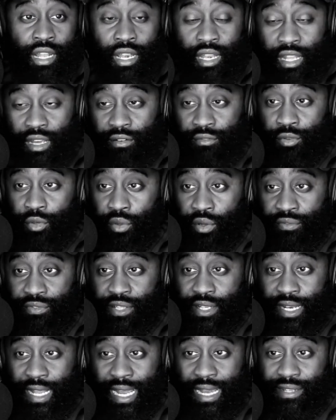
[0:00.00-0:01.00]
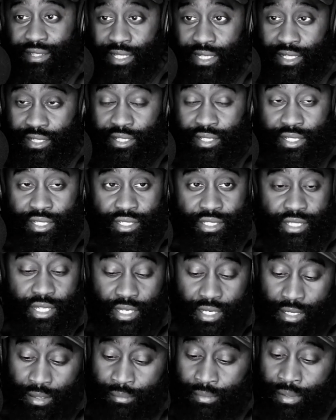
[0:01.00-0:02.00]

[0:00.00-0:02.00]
level of tenacity to this team,